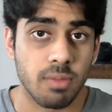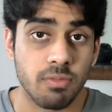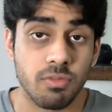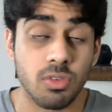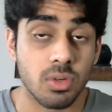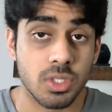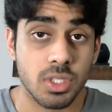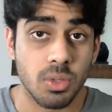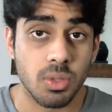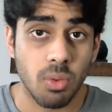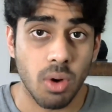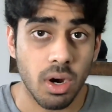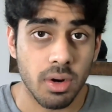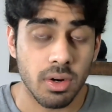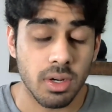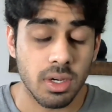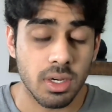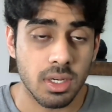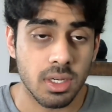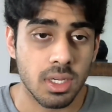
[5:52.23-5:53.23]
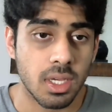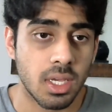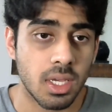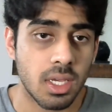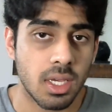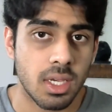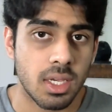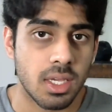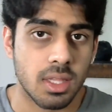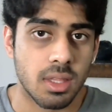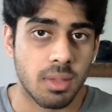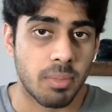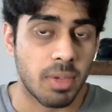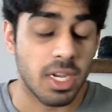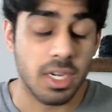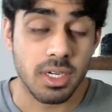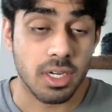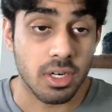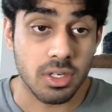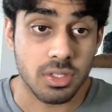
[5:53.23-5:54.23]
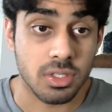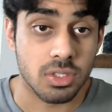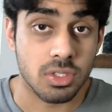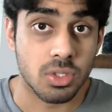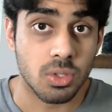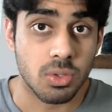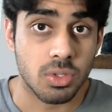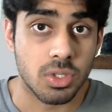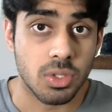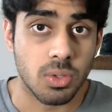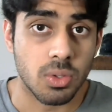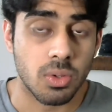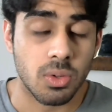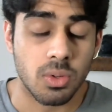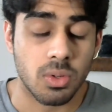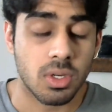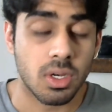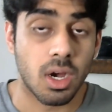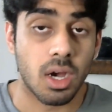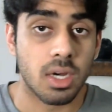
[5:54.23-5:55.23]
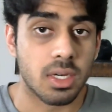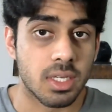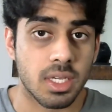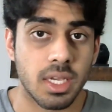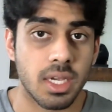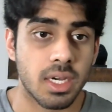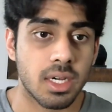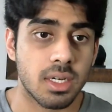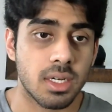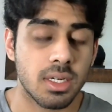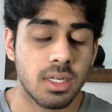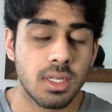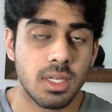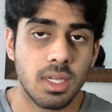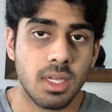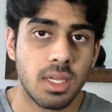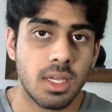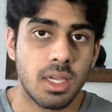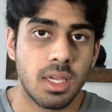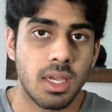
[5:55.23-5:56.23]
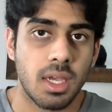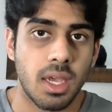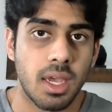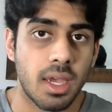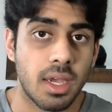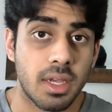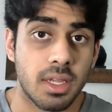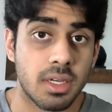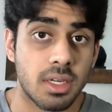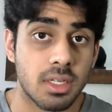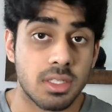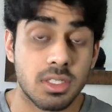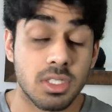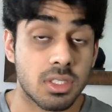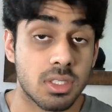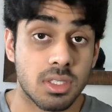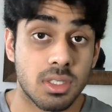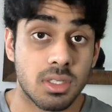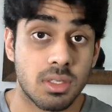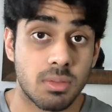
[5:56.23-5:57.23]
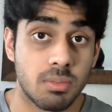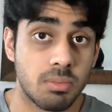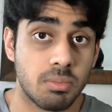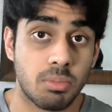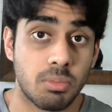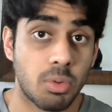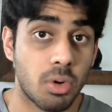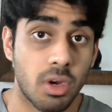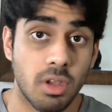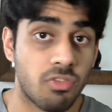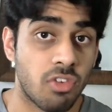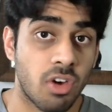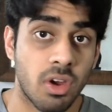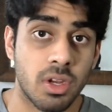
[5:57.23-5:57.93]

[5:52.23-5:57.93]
Fujiwara, the main characters do too, Kaguya, and it's just pretty funny